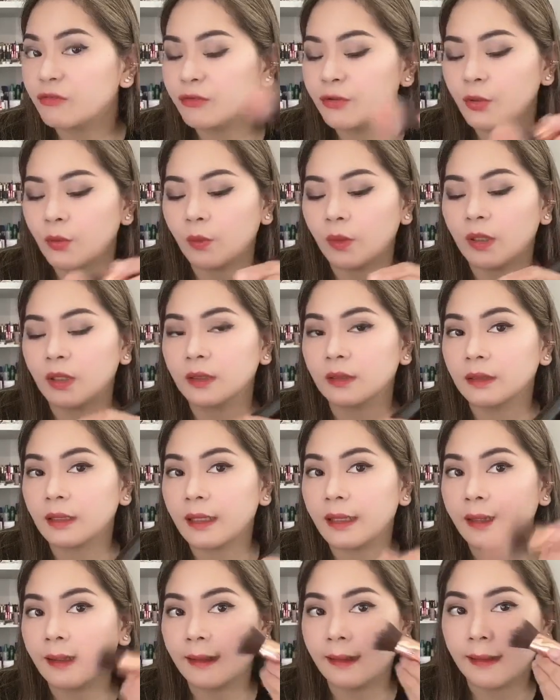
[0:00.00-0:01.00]
you want
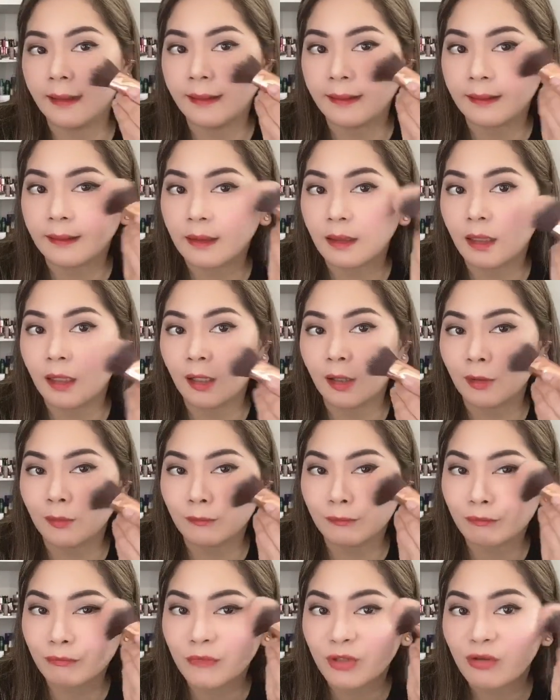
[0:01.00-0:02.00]
a like
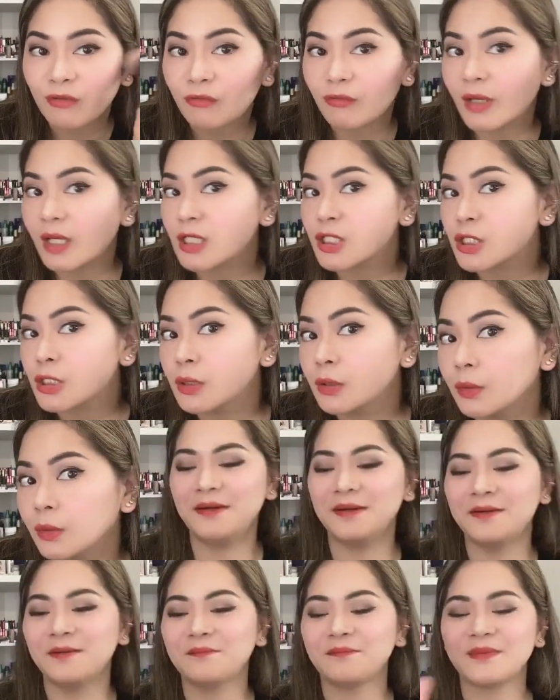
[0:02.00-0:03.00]
fresh
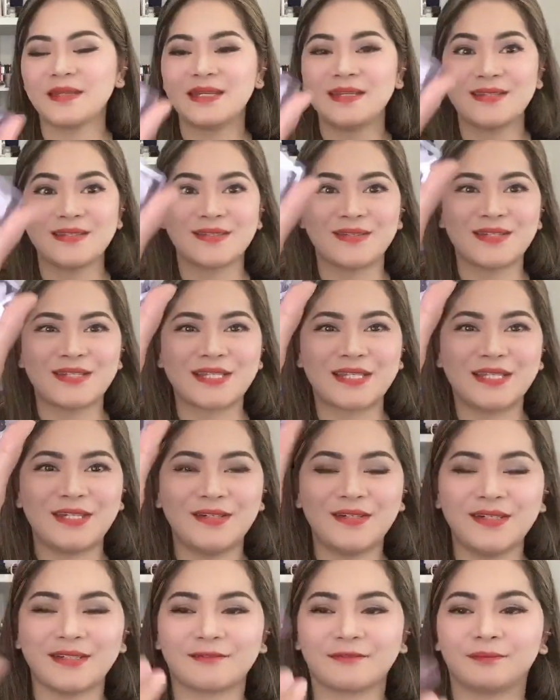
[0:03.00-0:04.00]
look, so it's
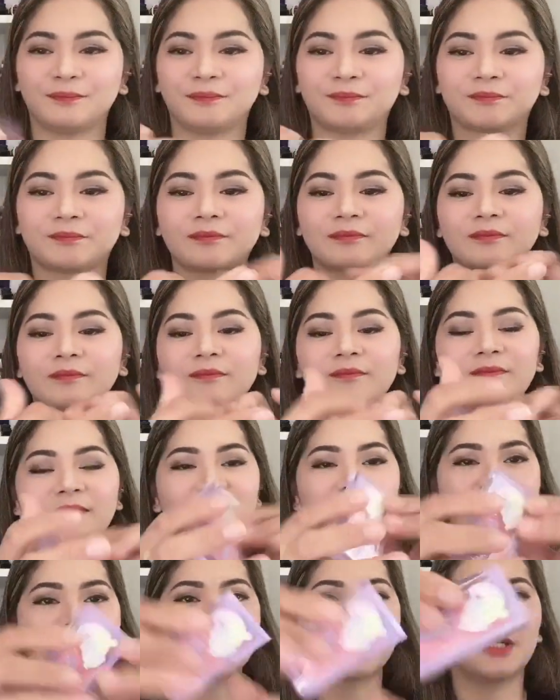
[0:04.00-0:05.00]
cute.
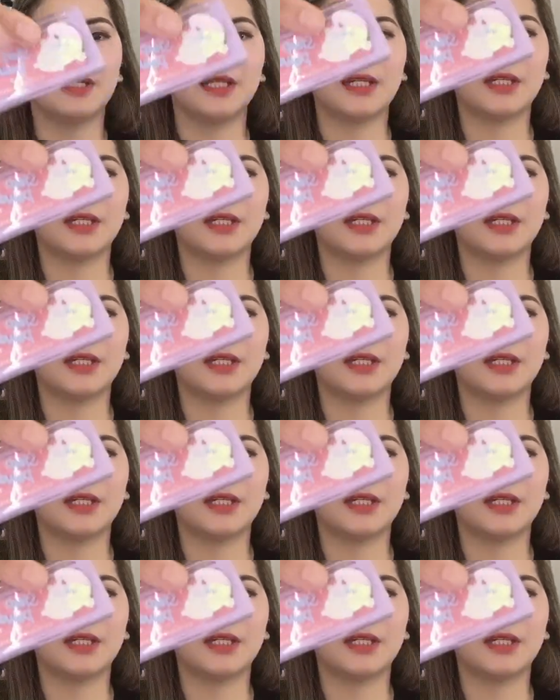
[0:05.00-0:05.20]
It's really